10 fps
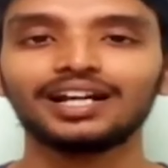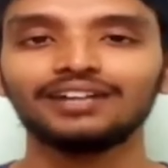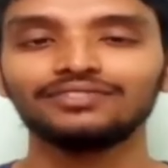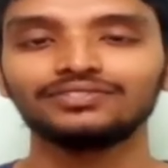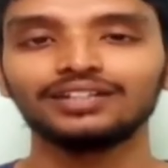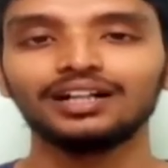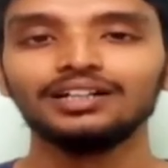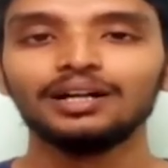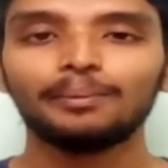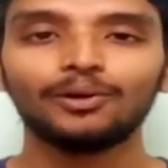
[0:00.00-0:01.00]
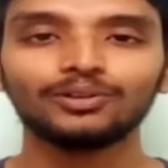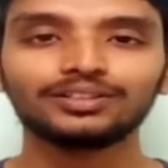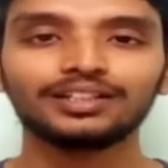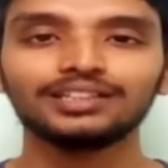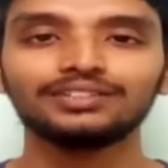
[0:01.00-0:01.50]
have
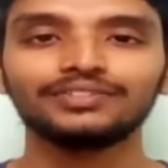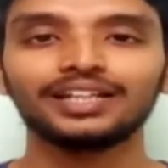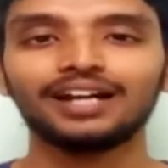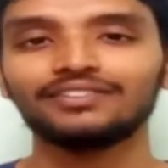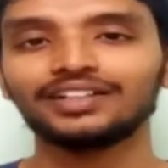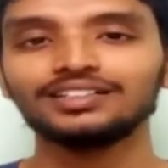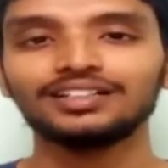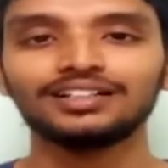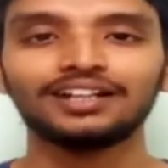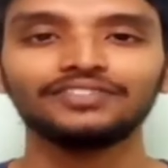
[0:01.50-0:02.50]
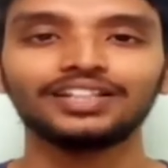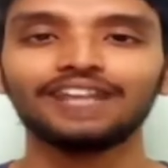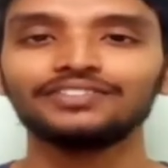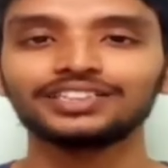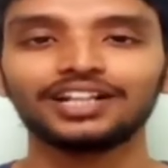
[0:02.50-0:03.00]
Postgres, we have Cassandra, we
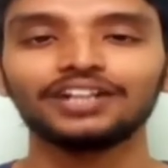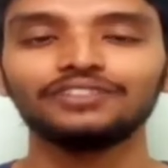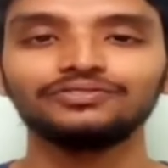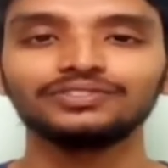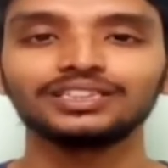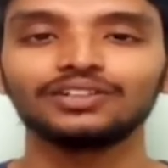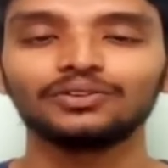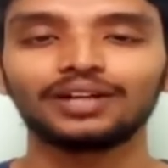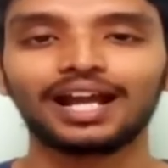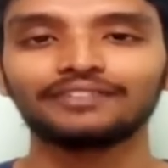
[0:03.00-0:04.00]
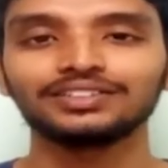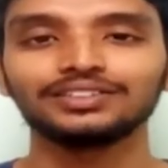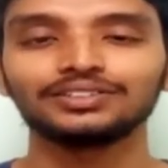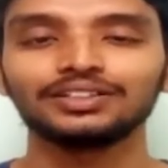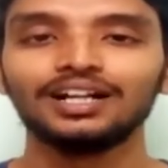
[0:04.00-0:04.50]
have a ton of
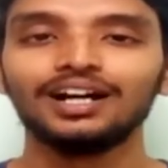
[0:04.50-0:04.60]
languages,